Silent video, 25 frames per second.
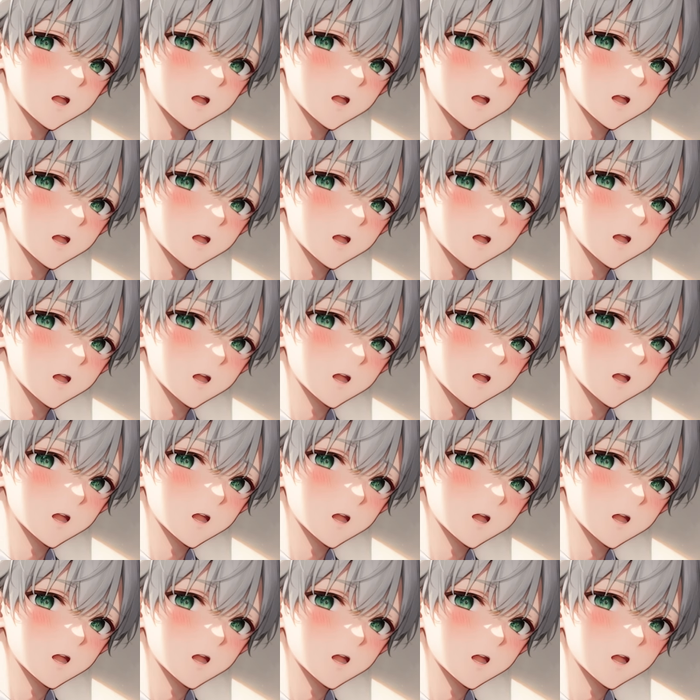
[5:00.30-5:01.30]
They barely have
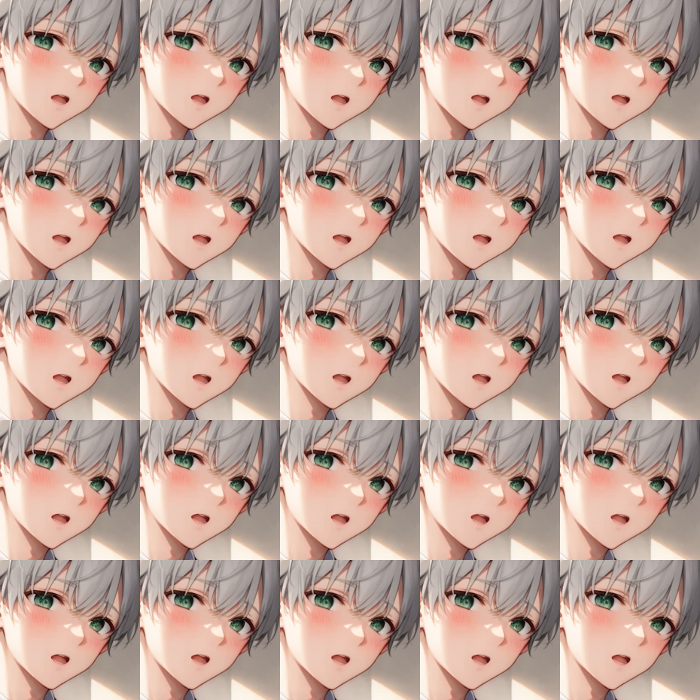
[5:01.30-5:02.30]
enough money for
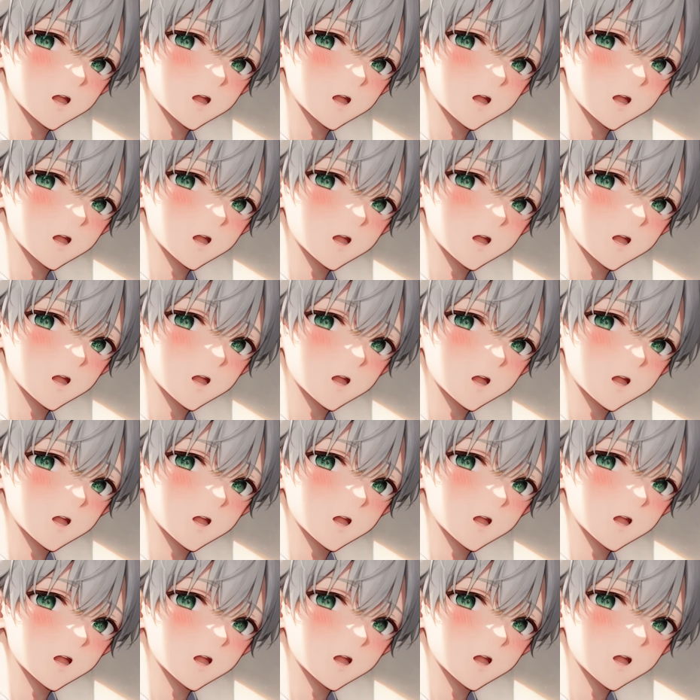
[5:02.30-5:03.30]
tuition and living
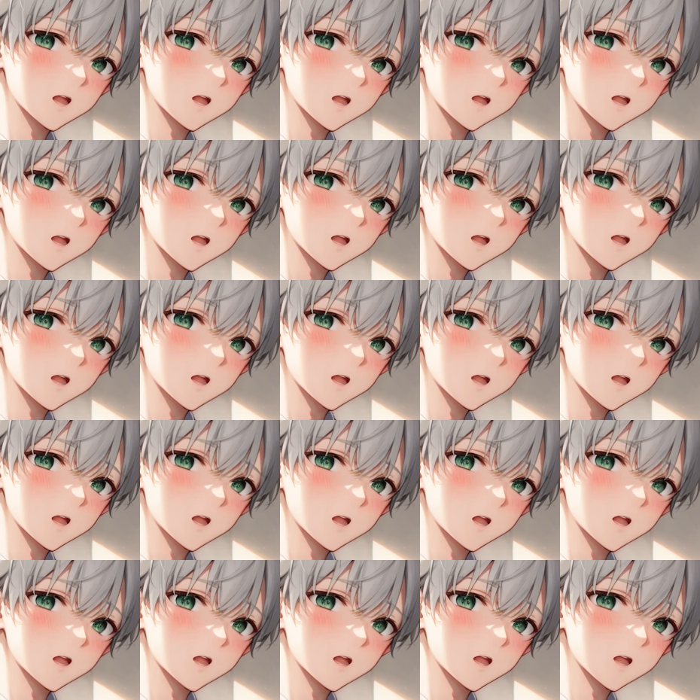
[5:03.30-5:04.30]
expenses as it is.
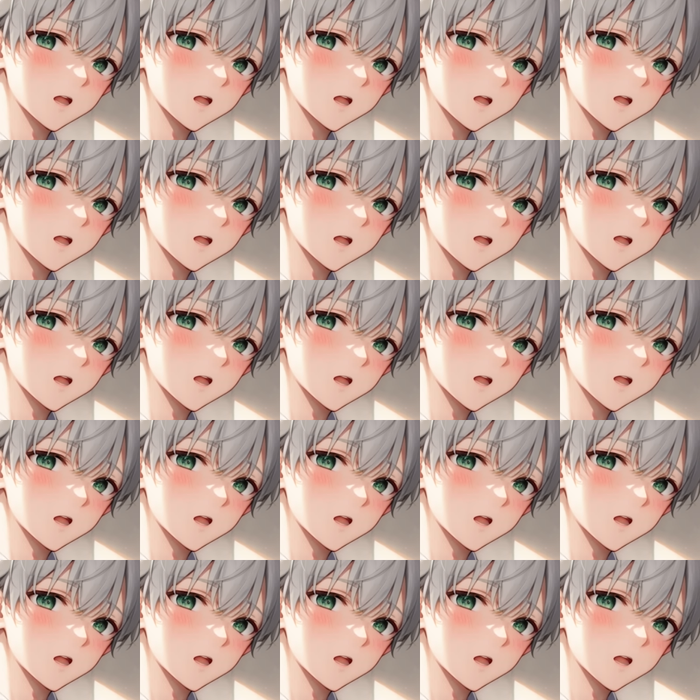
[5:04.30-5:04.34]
